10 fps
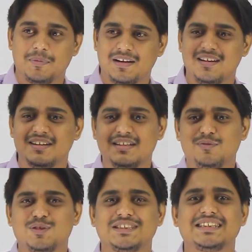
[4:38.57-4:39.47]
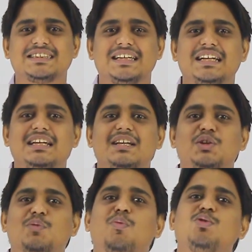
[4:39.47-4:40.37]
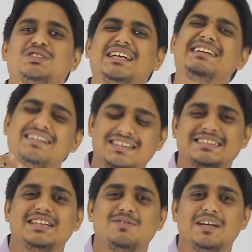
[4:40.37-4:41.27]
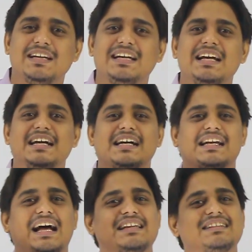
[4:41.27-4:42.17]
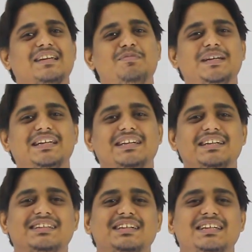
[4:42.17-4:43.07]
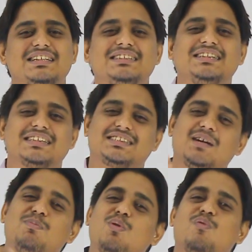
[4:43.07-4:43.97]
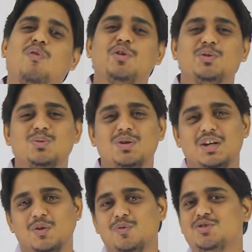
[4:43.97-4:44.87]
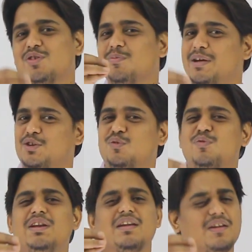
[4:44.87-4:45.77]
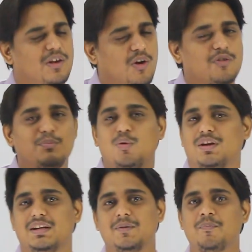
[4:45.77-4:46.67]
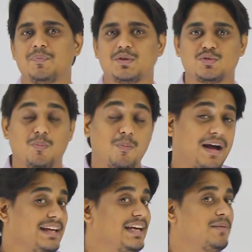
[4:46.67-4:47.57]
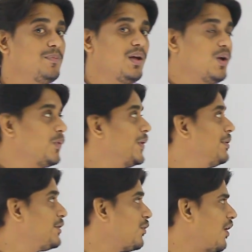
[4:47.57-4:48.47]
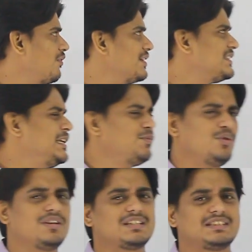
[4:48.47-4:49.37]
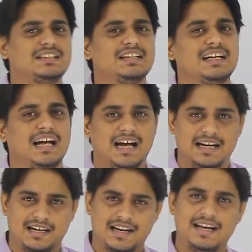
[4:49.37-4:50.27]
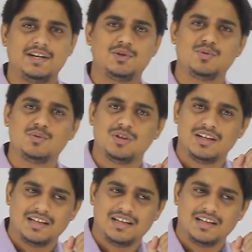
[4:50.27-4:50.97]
learn physics in the most interesting way, rather than making it just a book for you which will make you feel a lot boring. So my aim will be to always keep you interested and try to